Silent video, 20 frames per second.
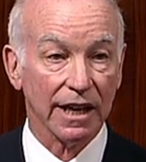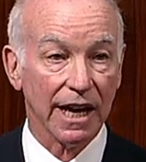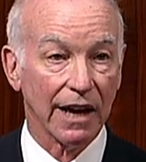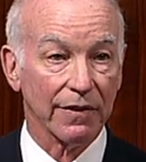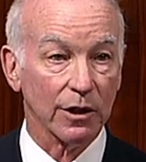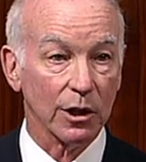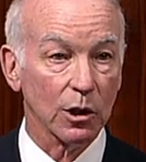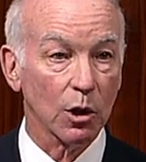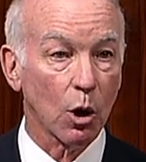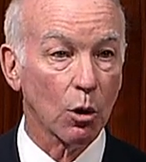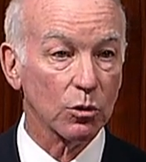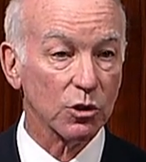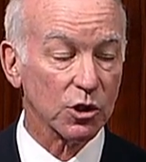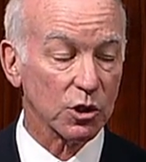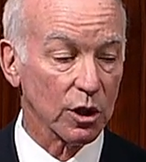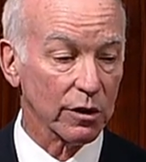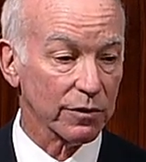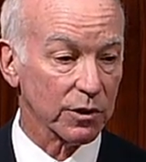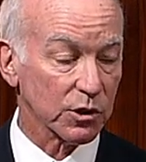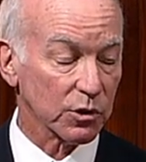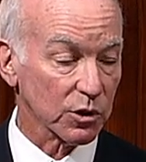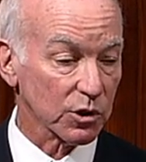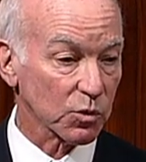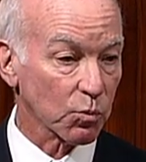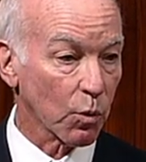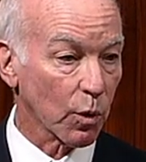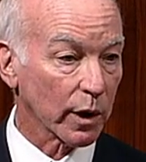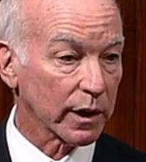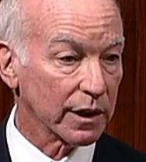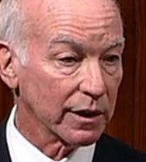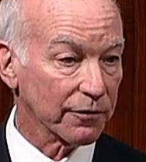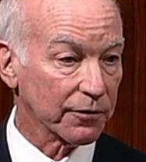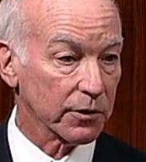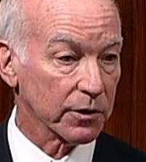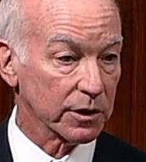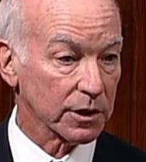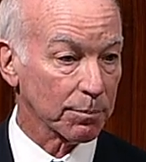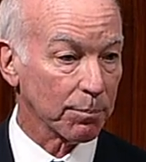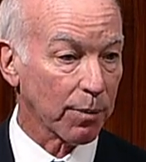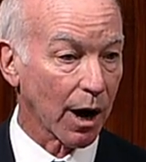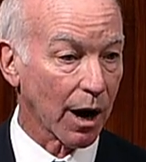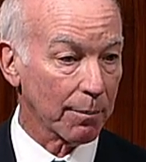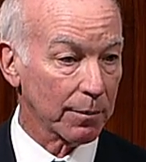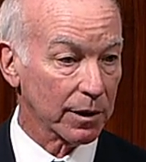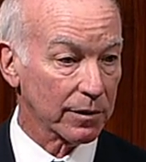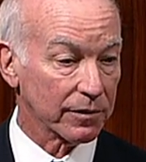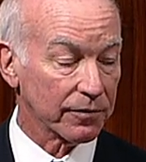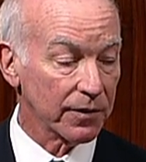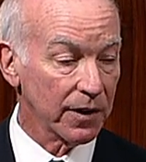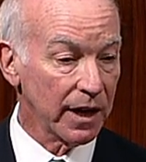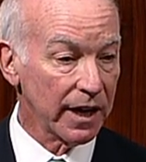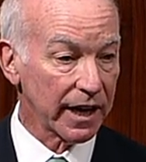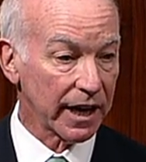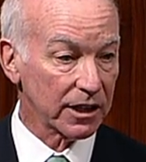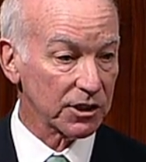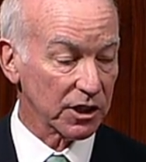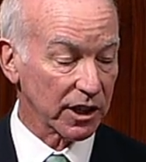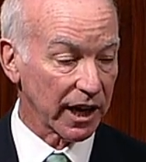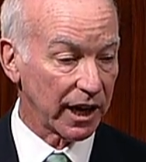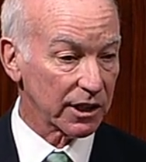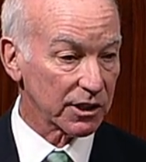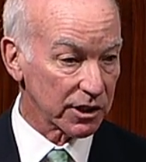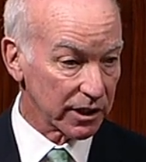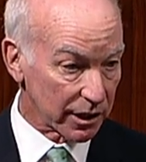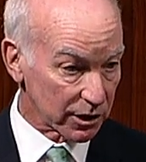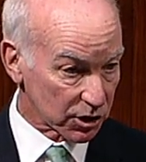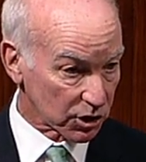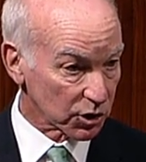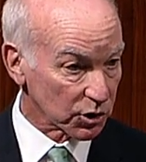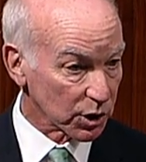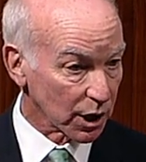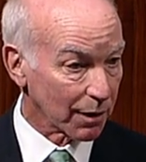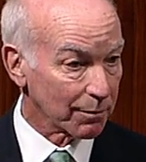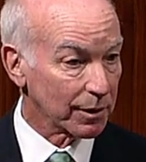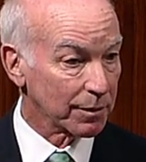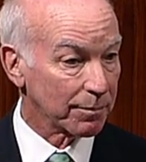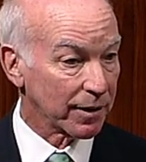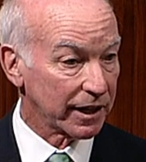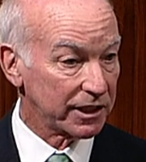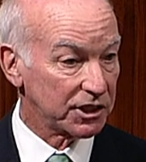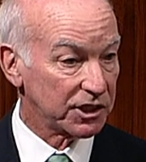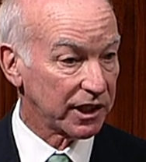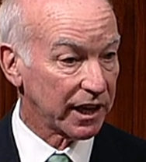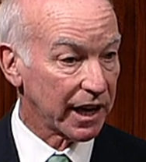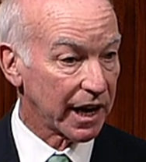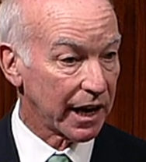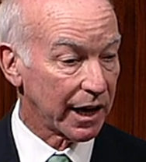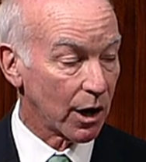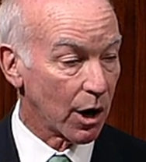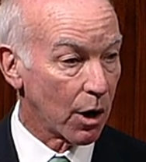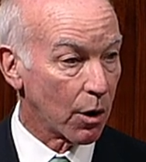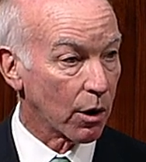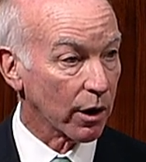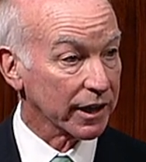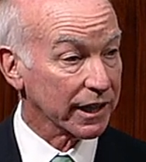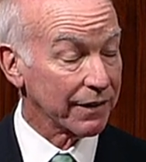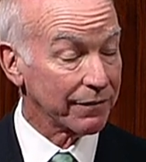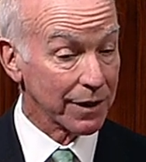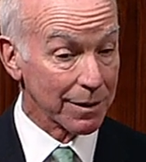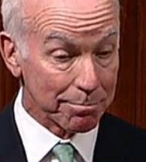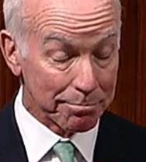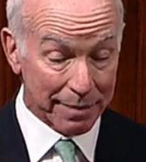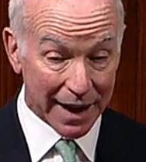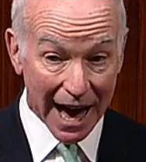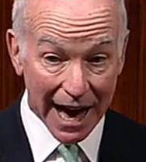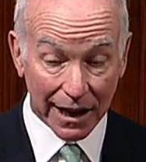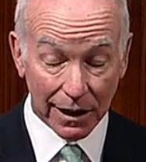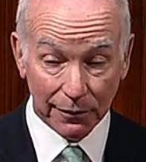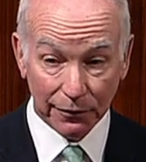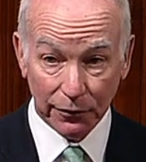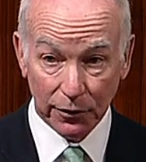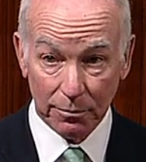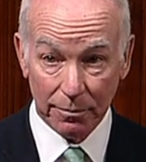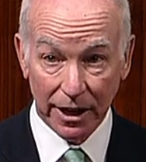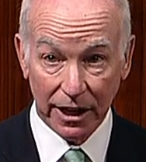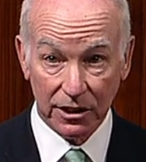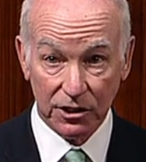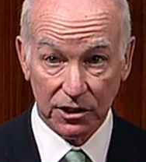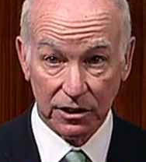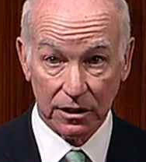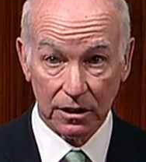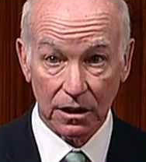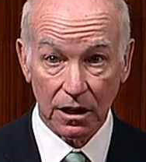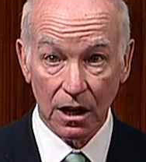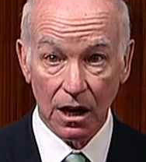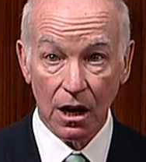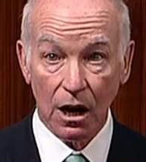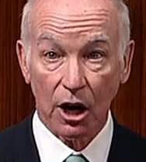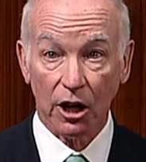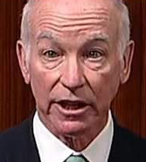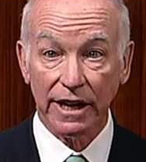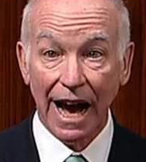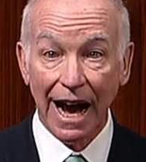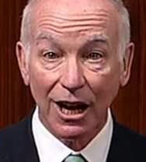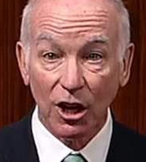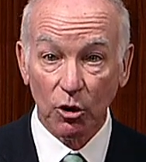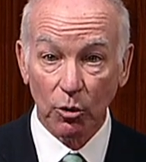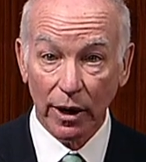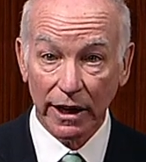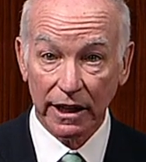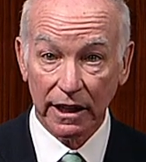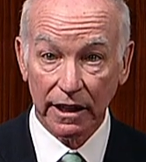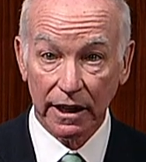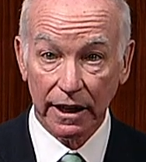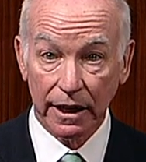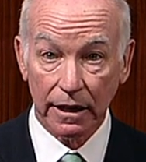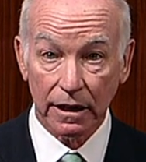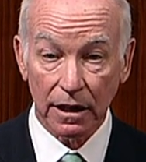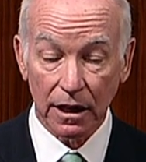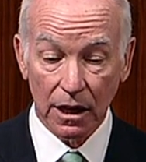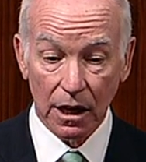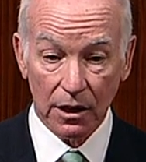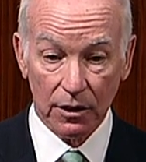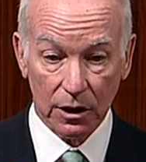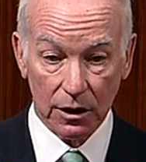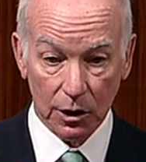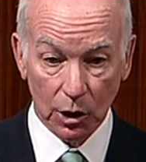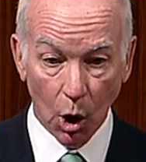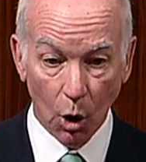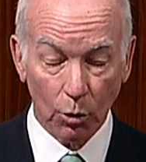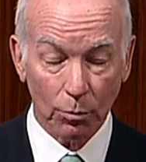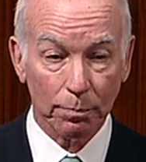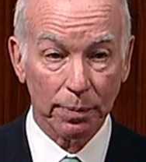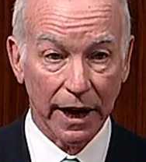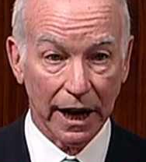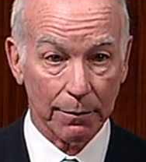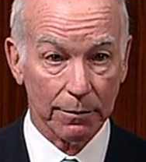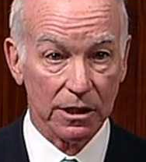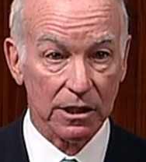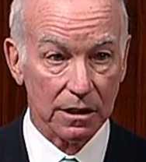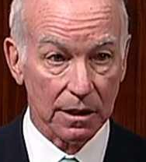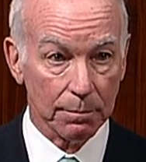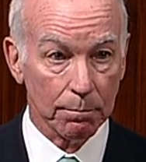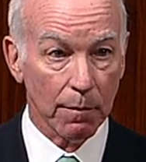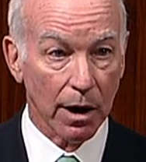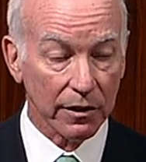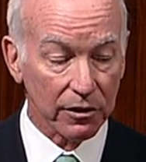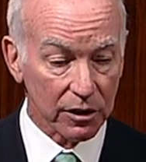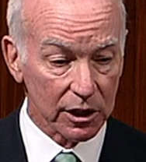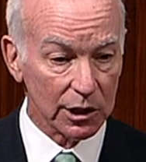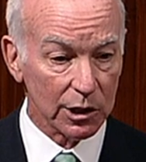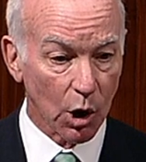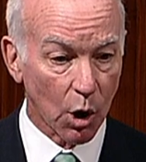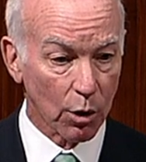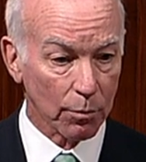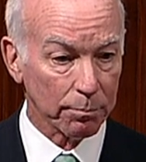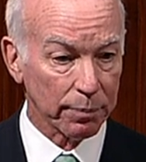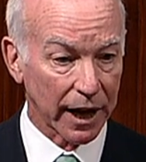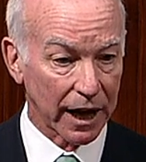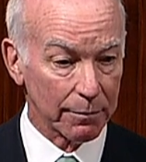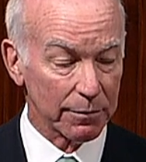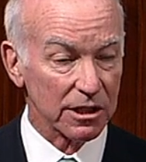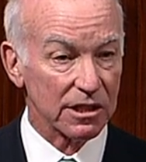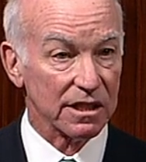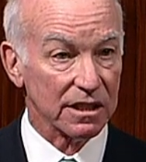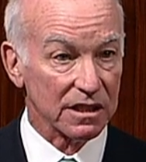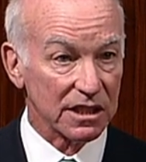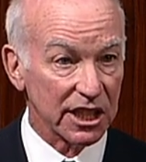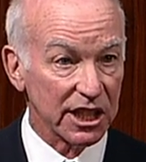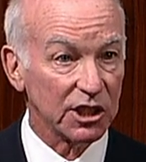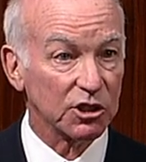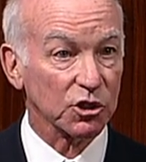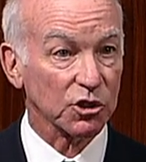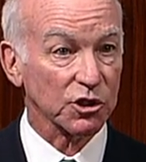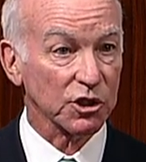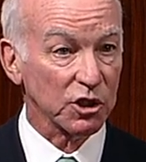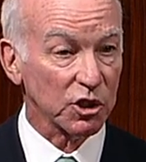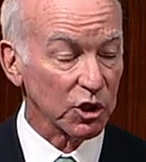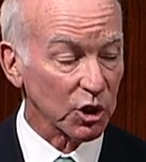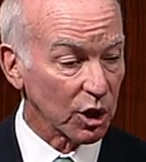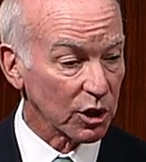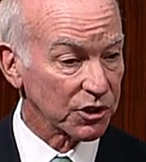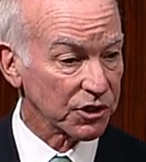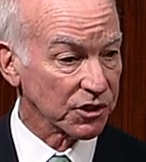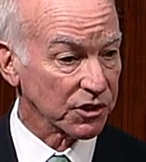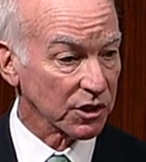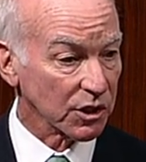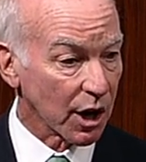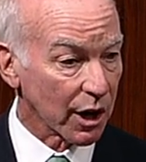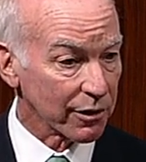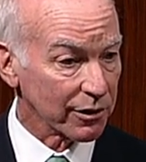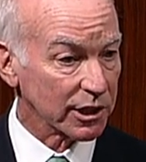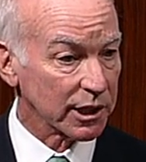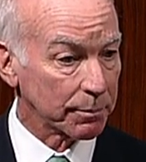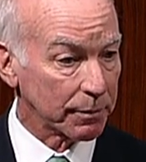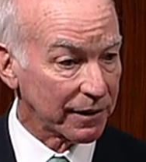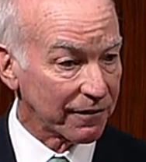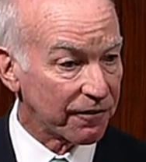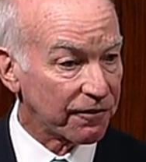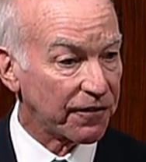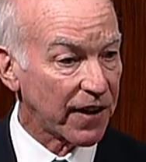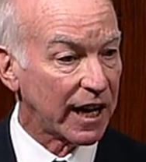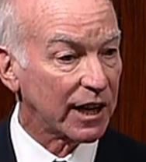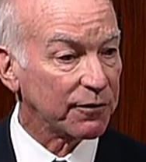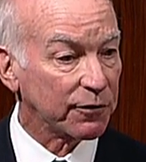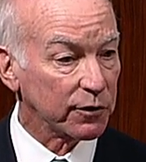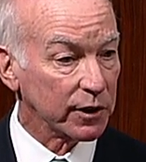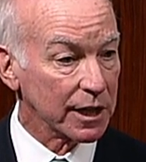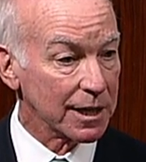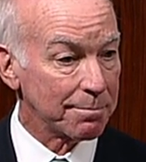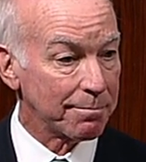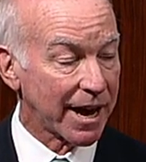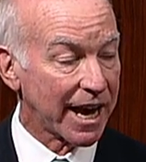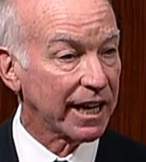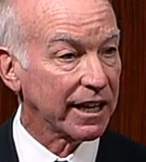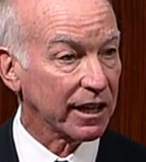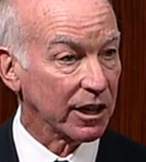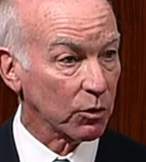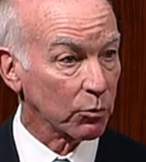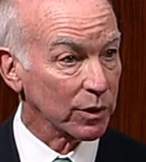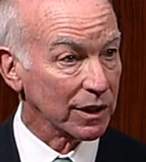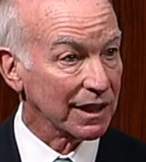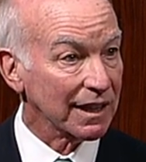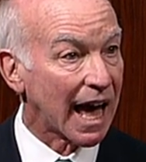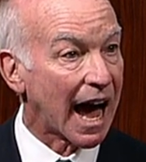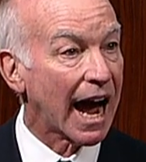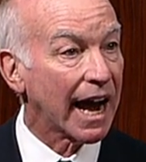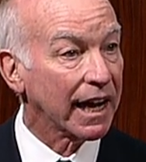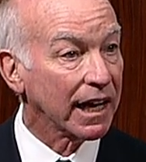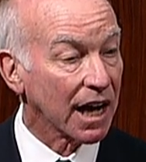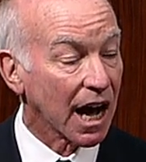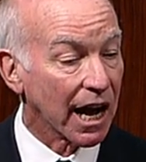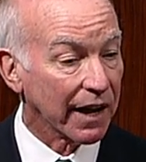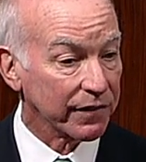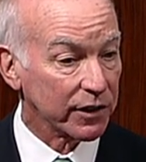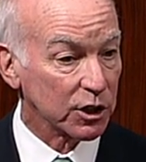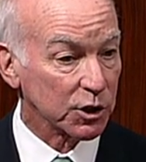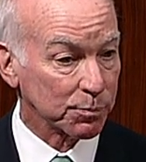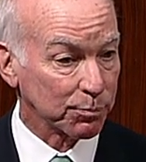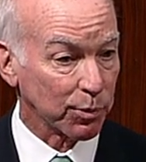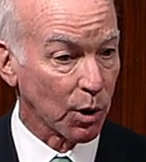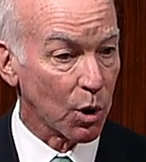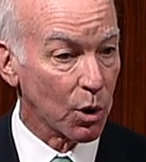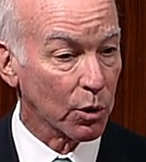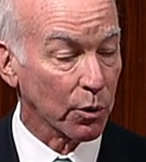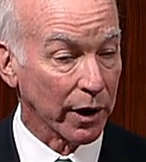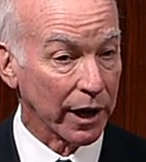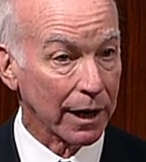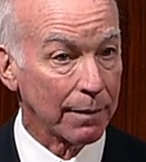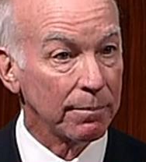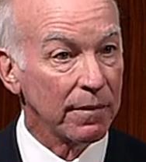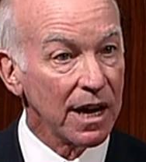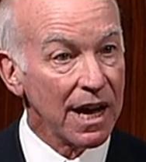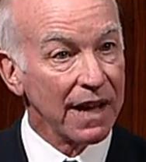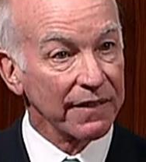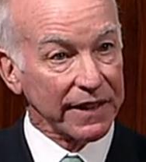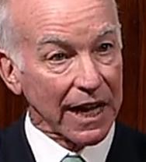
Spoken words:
Again, the loan servicers working for the Department of Education, as determined by GAO, are giving bad information, are not crediting the loan payments, the monthly loan payments that teachers and nurses and others have been faithfully making, relying on this program.